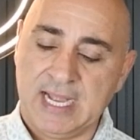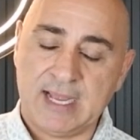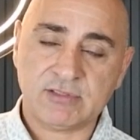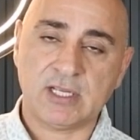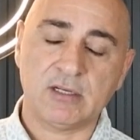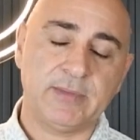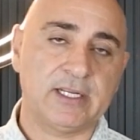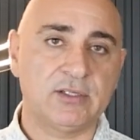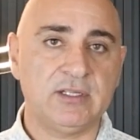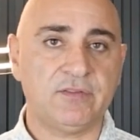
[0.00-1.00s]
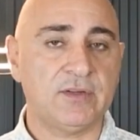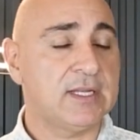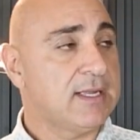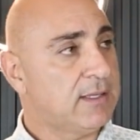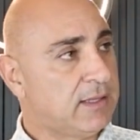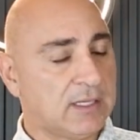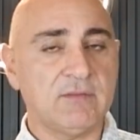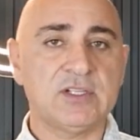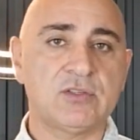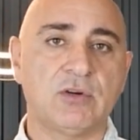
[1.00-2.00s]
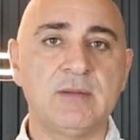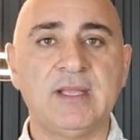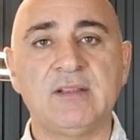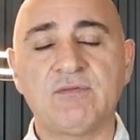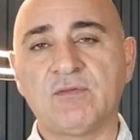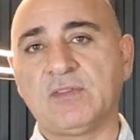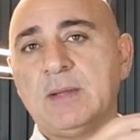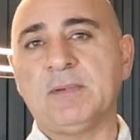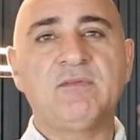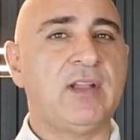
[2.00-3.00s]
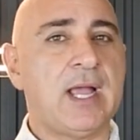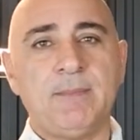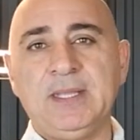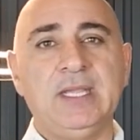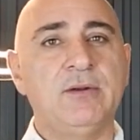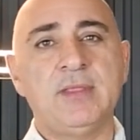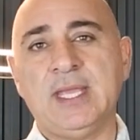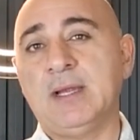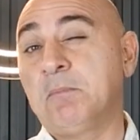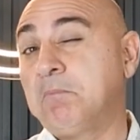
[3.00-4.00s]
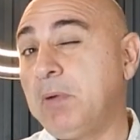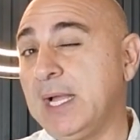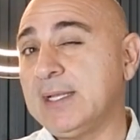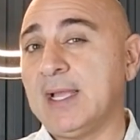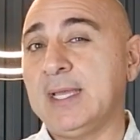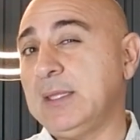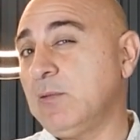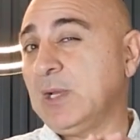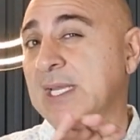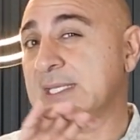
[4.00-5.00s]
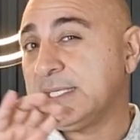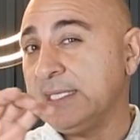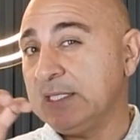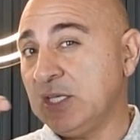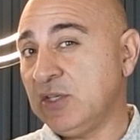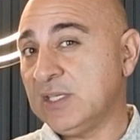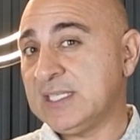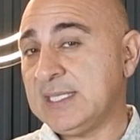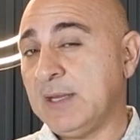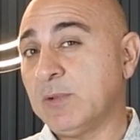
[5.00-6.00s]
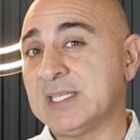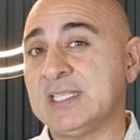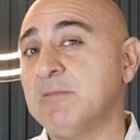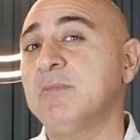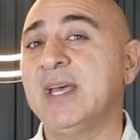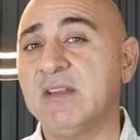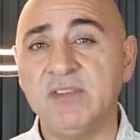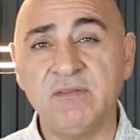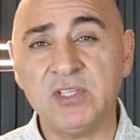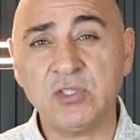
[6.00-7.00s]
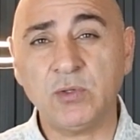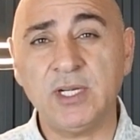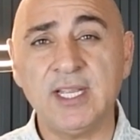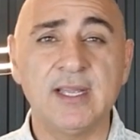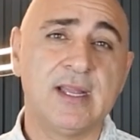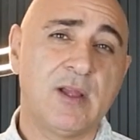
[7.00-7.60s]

house color may look different. The inventory may flip and flop here and there, but I think we're going to continue to stay with the same amount of inventory